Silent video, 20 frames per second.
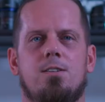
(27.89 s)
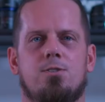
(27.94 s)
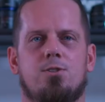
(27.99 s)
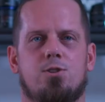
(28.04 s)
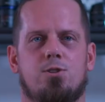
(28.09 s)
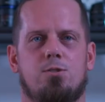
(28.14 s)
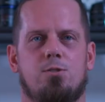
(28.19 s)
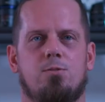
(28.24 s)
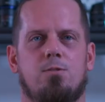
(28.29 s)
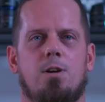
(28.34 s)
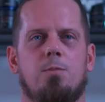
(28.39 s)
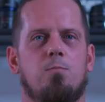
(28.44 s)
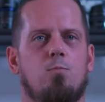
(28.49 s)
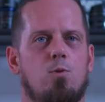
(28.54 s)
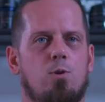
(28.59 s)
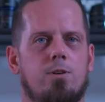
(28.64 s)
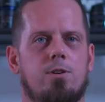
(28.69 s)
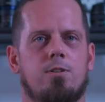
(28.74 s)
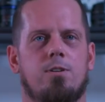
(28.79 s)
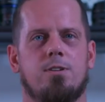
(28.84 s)
So I'm
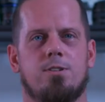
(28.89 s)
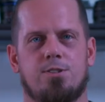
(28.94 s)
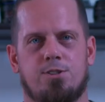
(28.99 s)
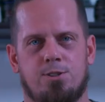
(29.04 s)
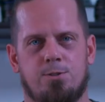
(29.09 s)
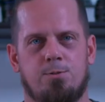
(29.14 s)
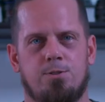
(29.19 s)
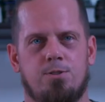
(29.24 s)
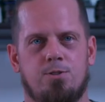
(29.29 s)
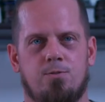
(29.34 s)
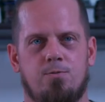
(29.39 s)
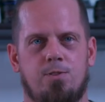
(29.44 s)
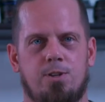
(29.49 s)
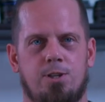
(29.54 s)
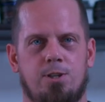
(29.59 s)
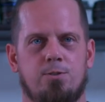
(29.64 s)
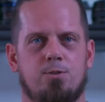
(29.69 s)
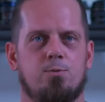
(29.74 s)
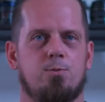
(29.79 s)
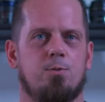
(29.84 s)
working on a series of
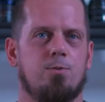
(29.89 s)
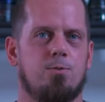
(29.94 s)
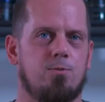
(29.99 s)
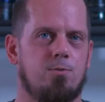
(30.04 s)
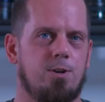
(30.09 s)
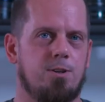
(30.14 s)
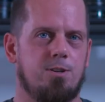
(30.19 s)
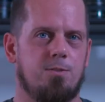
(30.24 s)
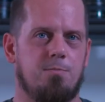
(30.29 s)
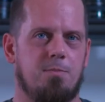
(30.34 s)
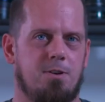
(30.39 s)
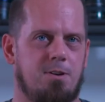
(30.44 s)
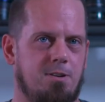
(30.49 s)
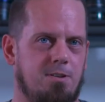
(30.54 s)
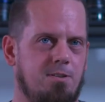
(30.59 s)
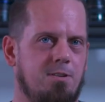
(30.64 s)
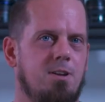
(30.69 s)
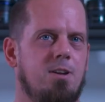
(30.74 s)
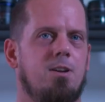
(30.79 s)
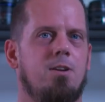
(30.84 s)
videos with a friend of
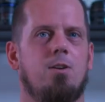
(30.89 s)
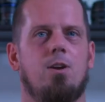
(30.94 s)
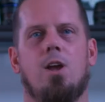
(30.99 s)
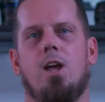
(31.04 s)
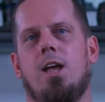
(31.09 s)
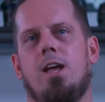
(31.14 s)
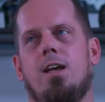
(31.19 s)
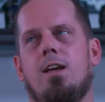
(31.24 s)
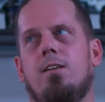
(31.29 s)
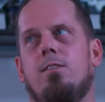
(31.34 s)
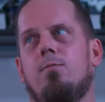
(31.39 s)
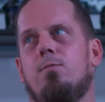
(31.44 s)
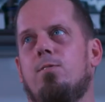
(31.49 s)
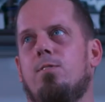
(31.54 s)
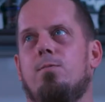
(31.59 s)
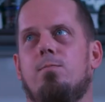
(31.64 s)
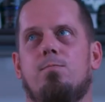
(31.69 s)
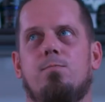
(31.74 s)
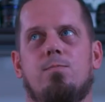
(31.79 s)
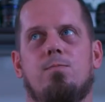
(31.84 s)
mine, and
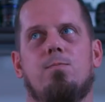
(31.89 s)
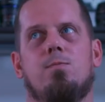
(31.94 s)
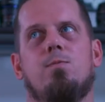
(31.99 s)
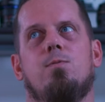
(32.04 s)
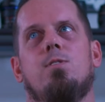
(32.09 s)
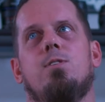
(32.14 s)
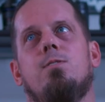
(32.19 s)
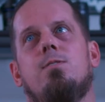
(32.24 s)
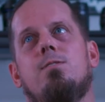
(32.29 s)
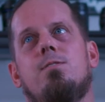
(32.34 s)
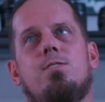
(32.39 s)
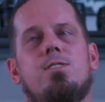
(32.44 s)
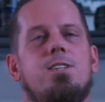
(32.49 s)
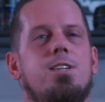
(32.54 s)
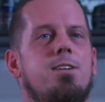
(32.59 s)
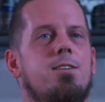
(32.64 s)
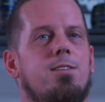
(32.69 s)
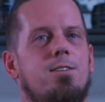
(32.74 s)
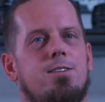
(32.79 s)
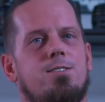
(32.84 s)
the
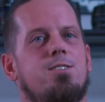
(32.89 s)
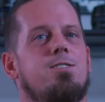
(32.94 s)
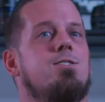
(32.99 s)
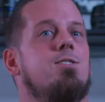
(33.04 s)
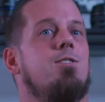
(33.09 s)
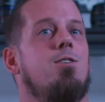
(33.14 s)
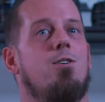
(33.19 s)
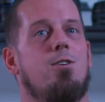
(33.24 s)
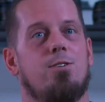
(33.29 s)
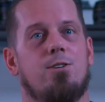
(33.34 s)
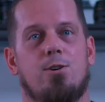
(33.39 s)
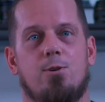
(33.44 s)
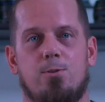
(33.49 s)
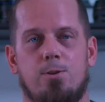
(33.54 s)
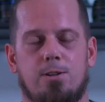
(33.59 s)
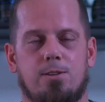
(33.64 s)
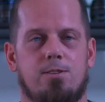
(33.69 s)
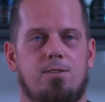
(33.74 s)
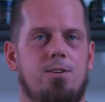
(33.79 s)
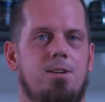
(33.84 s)
deal is it's an
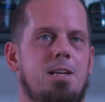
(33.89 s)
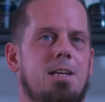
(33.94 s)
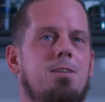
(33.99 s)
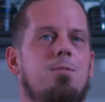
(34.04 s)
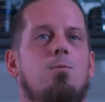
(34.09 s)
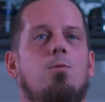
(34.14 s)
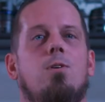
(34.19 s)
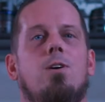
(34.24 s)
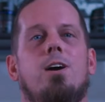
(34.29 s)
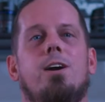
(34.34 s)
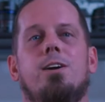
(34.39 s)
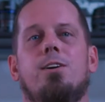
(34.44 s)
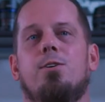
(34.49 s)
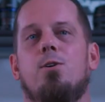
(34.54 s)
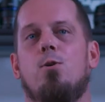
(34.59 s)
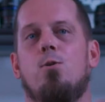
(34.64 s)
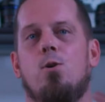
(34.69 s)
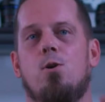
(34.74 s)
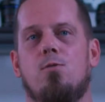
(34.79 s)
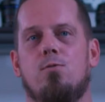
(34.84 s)
ongoing thing where I
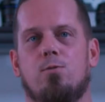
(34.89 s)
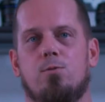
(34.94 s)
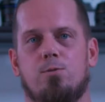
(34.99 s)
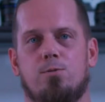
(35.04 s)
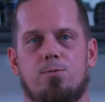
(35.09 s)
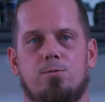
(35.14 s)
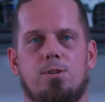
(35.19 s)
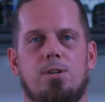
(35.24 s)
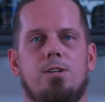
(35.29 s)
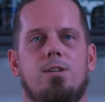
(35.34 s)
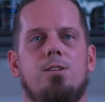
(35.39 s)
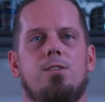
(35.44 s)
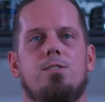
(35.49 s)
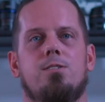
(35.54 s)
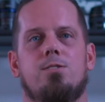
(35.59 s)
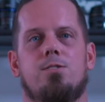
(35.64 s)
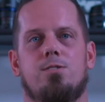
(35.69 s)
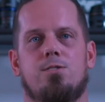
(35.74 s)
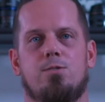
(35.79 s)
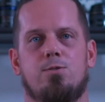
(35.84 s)
go over
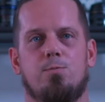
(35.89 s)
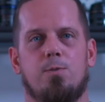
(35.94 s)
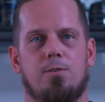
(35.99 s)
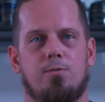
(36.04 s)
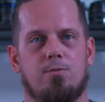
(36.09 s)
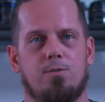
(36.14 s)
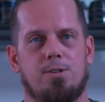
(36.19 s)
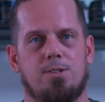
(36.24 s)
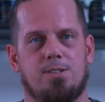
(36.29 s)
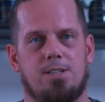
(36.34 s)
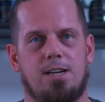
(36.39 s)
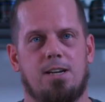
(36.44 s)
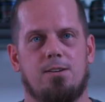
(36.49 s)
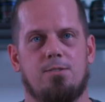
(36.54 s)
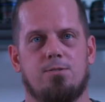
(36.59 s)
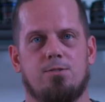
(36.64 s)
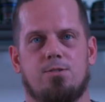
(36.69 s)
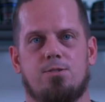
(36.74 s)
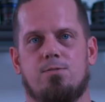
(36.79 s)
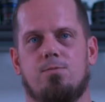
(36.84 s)
to my friend's
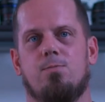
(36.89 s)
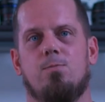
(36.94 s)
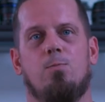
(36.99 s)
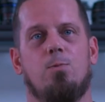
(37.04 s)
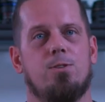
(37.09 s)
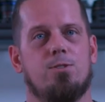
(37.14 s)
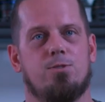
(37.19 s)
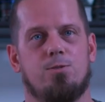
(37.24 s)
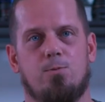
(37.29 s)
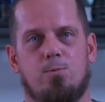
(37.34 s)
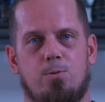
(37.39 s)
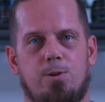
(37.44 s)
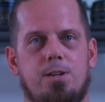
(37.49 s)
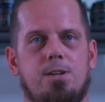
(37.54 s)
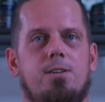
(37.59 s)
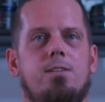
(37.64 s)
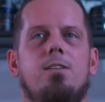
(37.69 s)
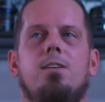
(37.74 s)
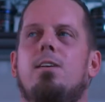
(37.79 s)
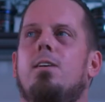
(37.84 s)
house once a
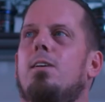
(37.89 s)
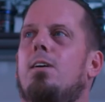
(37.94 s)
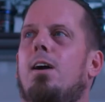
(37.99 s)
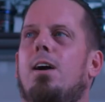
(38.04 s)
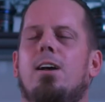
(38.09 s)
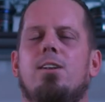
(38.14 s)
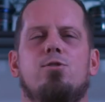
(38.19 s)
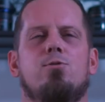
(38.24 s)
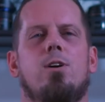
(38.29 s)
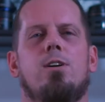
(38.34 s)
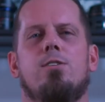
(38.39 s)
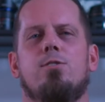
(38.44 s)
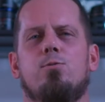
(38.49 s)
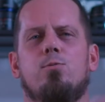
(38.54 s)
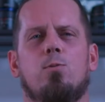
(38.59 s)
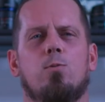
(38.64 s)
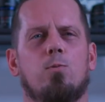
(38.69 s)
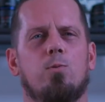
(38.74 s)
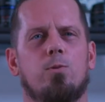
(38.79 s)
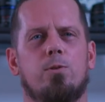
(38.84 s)
week. I try to
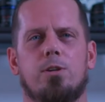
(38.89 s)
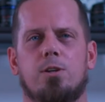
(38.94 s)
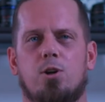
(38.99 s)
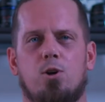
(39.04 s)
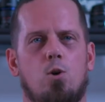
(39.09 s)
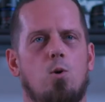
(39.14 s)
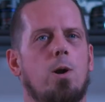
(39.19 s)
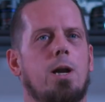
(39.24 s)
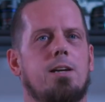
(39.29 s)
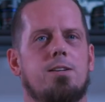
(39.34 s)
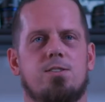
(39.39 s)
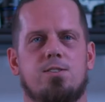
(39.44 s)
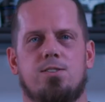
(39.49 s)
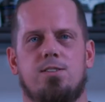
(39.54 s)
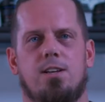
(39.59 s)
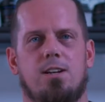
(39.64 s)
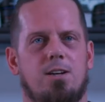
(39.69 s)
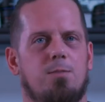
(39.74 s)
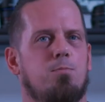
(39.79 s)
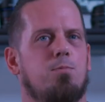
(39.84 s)
do a really quick
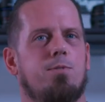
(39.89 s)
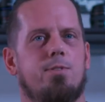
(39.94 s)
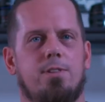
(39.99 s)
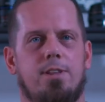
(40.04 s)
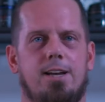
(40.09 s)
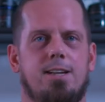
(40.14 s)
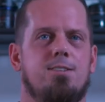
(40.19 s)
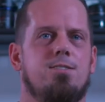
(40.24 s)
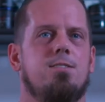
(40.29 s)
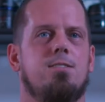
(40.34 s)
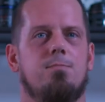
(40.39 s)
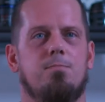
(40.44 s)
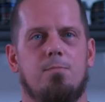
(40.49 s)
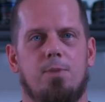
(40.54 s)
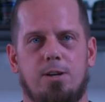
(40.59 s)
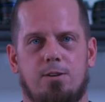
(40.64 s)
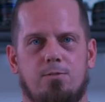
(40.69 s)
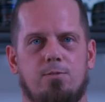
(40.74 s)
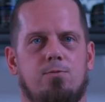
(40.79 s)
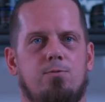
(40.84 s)
setup with lights and
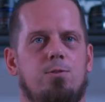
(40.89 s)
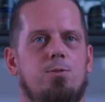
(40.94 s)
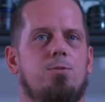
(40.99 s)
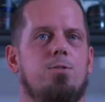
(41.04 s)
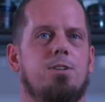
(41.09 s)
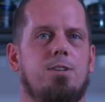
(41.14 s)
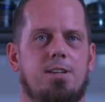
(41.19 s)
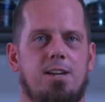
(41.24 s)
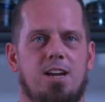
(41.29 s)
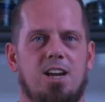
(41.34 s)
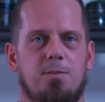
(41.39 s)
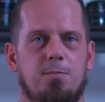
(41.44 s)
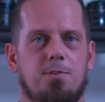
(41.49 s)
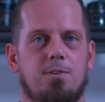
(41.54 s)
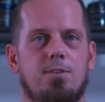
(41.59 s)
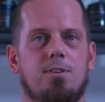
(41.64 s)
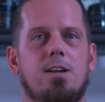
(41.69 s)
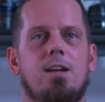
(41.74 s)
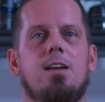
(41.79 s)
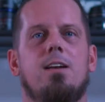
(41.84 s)
microphone and
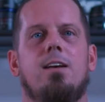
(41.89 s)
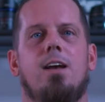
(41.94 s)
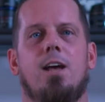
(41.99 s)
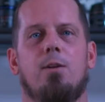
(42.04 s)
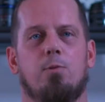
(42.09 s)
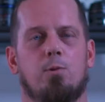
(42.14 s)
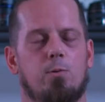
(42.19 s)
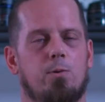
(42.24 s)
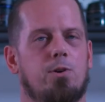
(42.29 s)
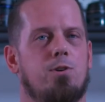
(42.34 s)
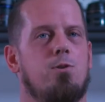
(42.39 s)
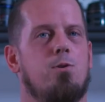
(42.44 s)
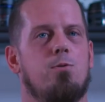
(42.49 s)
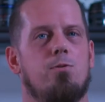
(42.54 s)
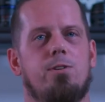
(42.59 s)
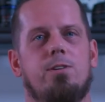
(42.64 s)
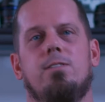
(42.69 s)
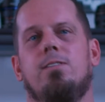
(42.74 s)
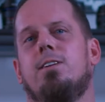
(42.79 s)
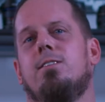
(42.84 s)
camera, and we're
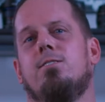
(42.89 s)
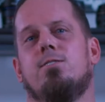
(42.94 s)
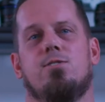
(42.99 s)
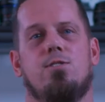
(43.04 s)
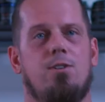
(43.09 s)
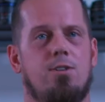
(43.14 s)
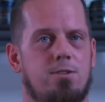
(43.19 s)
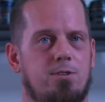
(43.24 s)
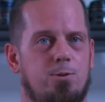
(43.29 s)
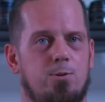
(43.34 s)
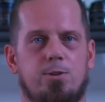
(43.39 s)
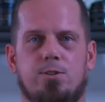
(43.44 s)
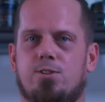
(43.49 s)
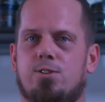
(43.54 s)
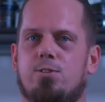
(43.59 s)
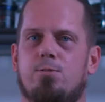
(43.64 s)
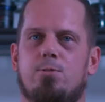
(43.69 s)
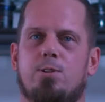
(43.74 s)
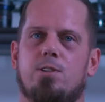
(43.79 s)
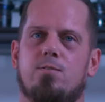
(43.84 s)
recording like this ongoing
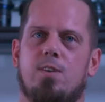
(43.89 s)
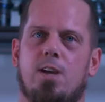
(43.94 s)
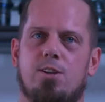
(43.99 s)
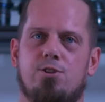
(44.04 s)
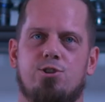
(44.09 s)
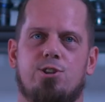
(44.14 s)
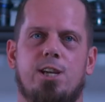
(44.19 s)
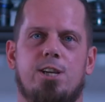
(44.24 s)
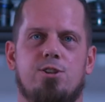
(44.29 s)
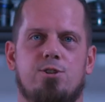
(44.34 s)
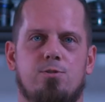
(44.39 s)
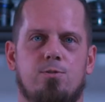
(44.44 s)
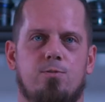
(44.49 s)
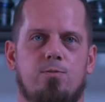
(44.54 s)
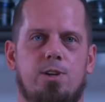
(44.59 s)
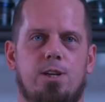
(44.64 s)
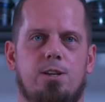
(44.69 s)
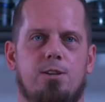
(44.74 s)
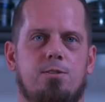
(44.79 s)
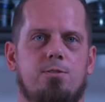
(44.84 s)
series of educational
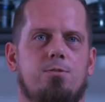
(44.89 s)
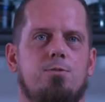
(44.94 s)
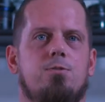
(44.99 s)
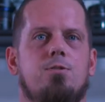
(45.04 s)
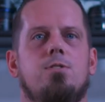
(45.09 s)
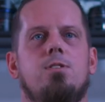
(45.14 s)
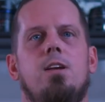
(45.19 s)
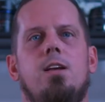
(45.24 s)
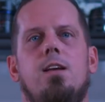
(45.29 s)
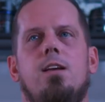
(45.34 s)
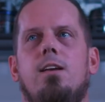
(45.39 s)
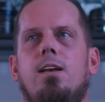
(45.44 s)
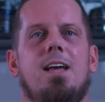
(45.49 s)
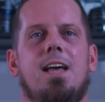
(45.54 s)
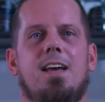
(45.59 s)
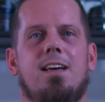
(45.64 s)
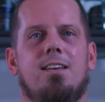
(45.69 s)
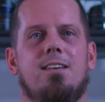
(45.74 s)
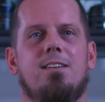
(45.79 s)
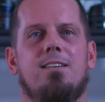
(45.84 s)
videos.
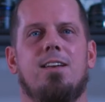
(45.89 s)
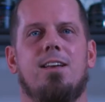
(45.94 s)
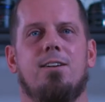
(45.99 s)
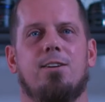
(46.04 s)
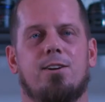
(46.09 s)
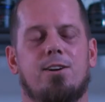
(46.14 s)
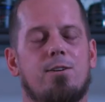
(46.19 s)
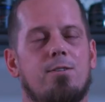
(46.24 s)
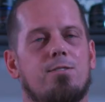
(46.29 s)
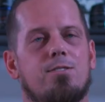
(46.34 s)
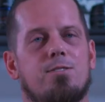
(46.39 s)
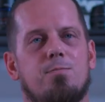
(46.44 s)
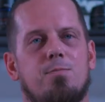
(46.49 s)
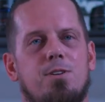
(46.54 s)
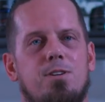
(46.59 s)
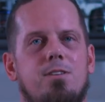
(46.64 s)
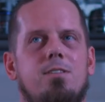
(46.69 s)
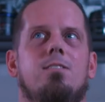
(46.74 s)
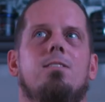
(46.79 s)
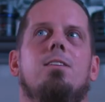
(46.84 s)
And it occurred to
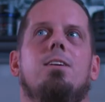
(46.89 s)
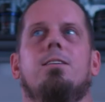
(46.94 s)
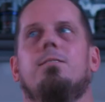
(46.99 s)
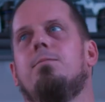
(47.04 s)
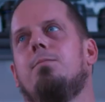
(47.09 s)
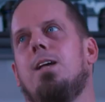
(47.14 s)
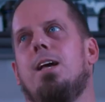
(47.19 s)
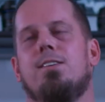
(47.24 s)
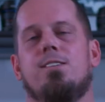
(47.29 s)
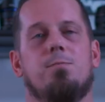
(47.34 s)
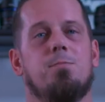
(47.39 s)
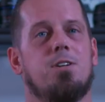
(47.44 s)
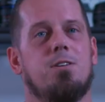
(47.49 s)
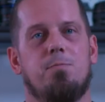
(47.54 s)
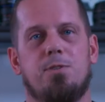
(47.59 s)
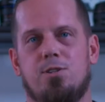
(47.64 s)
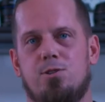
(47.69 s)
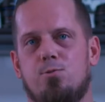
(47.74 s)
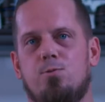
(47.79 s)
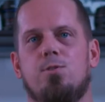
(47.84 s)
me, like, as I'm going
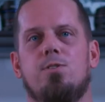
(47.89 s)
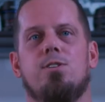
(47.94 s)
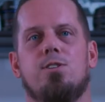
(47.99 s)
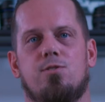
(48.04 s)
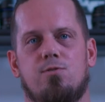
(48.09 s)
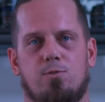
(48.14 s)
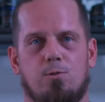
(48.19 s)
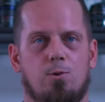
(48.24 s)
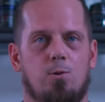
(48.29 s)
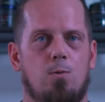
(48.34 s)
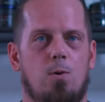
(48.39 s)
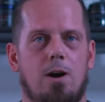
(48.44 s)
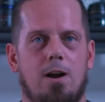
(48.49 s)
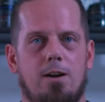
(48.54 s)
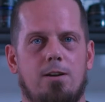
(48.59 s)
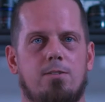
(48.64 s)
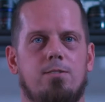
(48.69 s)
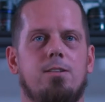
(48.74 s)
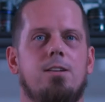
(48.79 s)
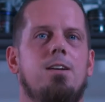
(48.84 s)
to be doing this for a
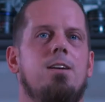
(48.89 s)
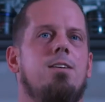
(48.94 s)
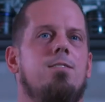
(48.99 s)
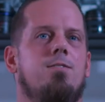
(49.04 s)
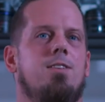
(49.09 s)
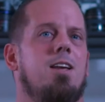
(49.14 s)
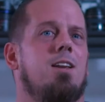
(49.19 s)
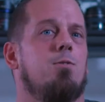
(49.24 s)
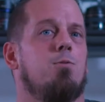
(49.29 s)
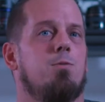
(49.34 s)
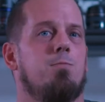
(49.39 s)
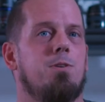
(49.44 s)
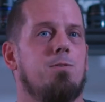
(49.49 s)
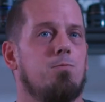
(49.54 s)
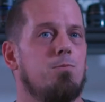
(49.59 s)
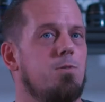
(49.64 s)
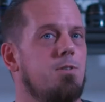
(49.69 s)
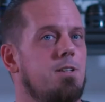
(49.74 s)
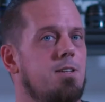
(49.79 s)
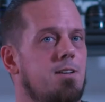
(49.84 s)
while, that it would be
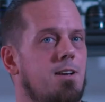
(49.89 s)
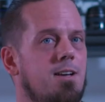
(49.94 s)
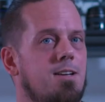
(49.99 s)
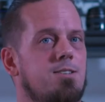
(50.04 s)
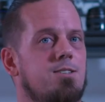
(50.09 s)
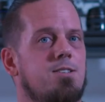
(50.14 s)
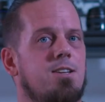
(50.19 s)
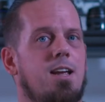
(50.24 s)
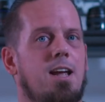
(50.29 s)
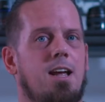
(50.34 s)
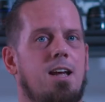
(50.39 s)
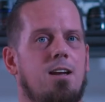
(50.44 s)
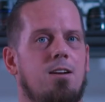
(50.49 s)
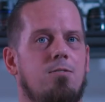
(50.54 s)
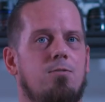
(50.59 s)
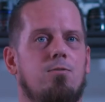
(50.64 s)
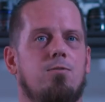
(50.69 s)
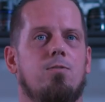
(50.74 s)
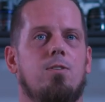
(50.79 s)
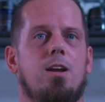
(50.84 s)
really nice to
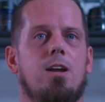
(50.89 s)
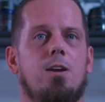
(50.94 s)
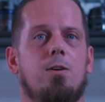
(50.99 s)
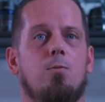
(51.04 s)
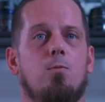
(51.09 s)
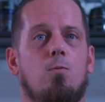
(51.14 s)
have a